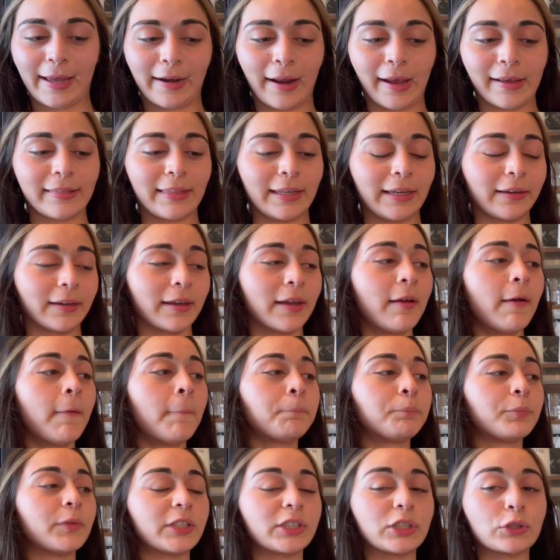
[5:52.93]
I think
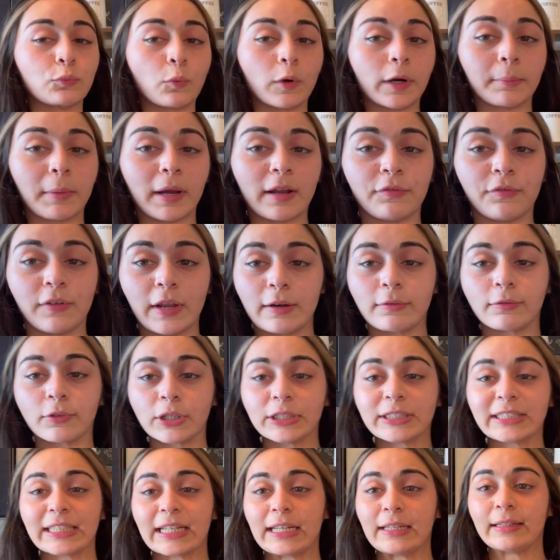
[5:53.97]
this is one of my
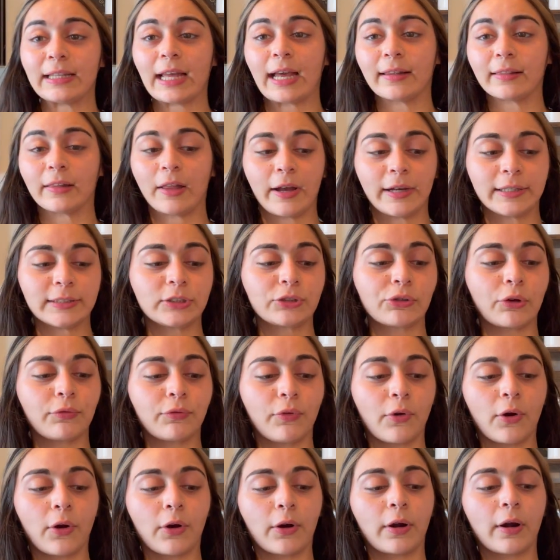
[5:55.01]
favorites in that line so
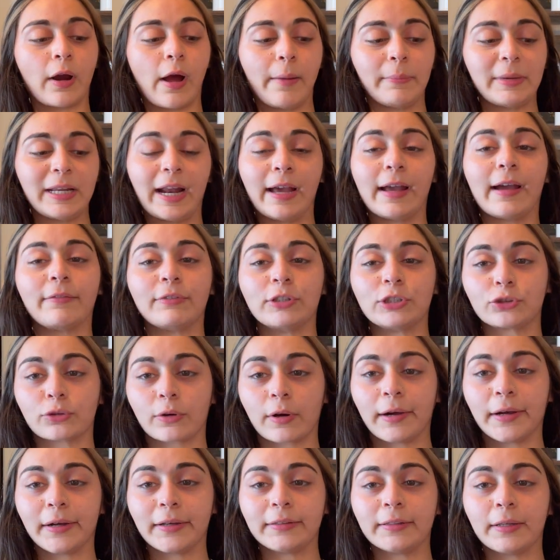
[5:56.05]
far. I mean, I haven't
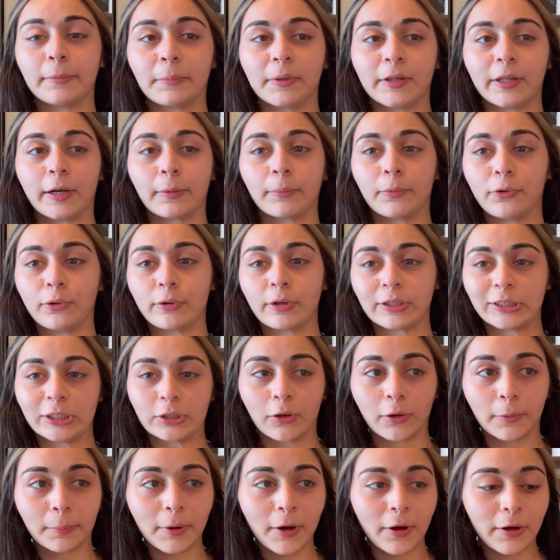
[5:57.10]
tried the Palermo
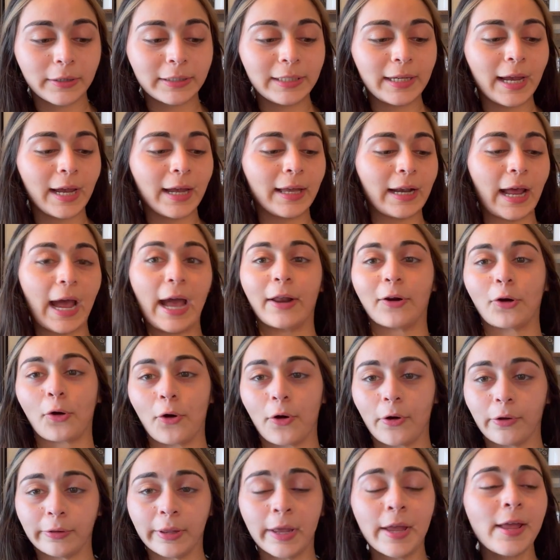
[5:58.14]
Kazaar pod yet at
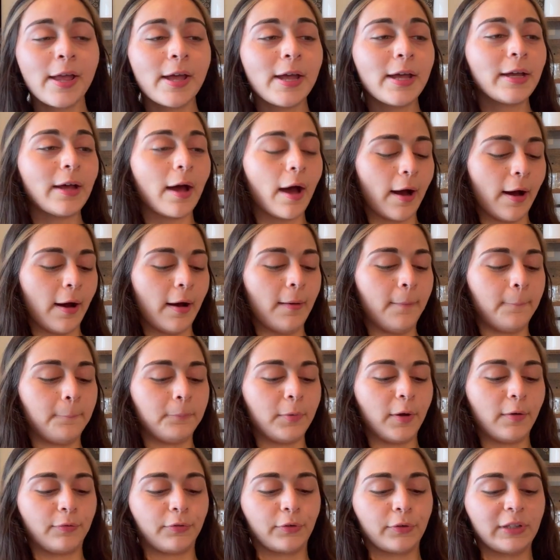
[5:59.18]
all, um,
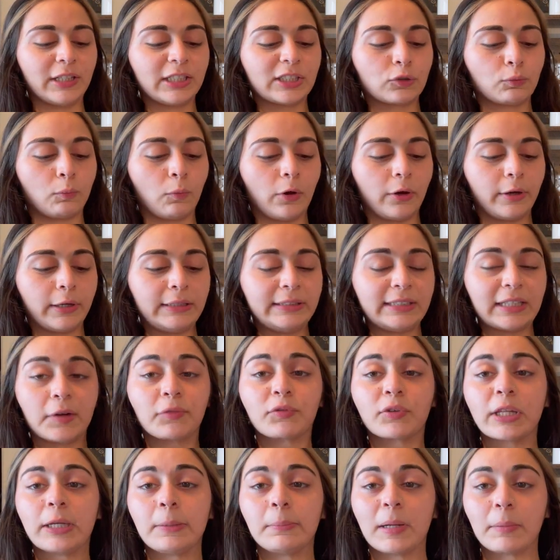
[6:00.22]
but for this one,
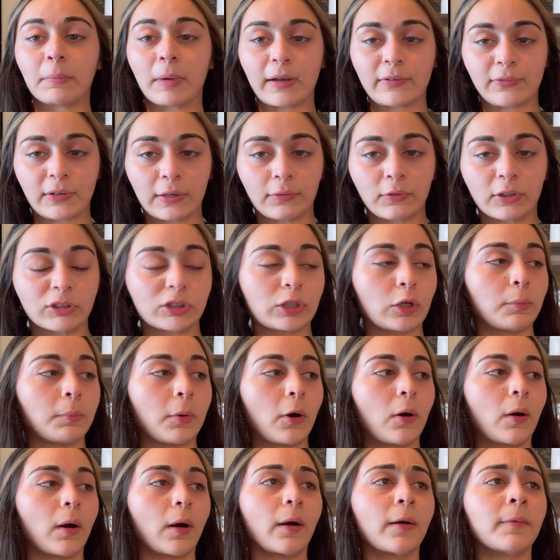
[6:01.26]
definitely been my favorite so
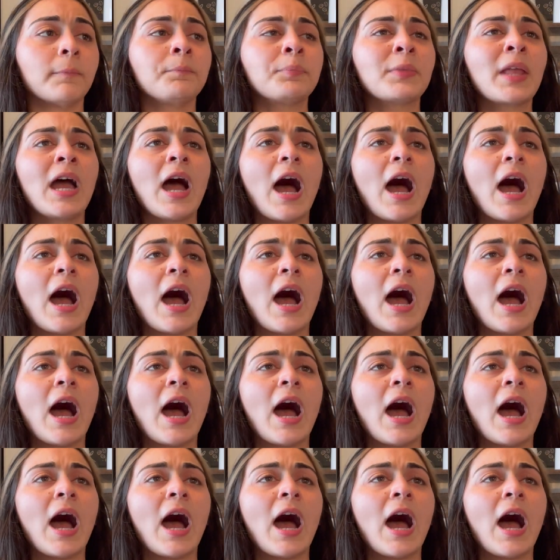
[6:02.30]
far.